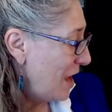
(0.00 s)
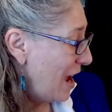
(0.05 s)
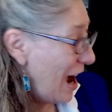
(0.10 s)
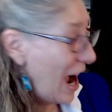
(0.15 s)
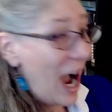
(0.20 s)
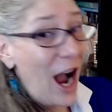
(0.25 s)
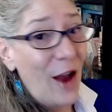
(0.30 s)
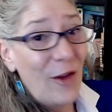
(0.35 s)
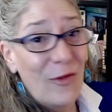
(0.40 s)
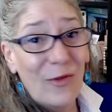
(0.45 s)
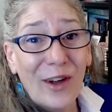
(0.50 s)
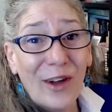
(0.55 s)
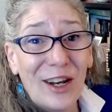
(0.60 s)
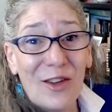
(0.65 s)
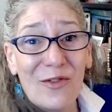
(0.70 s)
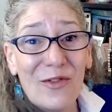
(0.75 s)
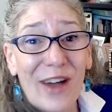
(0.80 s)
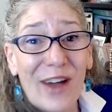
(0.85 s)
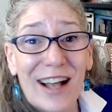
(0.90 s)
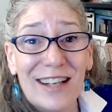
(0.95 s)
I find it
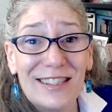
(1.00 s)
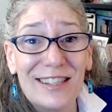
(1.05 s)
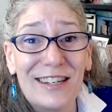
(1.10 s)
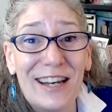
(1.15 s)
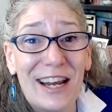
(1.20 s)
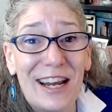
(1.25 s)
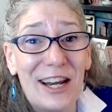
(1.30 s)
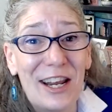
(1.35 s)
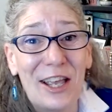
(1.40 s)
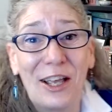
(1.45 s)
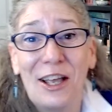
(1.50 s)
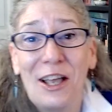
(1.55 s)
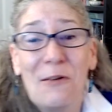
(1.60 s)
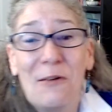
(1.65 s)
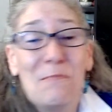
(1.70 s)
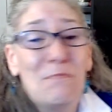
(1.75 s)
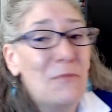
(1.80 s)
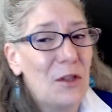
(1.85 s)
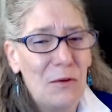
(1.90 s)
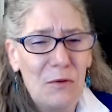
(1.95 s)
fascinating.
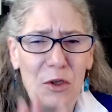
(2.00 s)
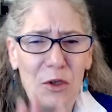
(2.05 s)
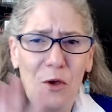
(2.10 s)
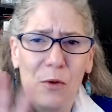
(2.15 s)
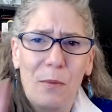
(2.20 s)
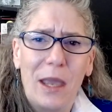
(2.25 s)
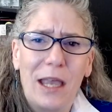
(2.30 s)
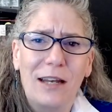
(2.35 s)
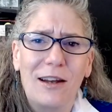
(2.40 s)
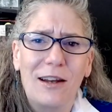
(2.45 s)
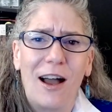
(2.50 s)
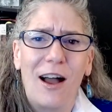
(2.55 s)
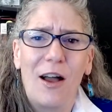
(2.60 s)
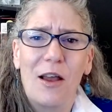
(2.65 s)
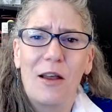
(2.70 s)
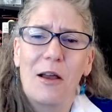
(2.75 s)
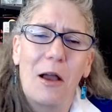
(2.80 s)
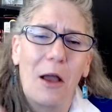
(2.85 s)
You may not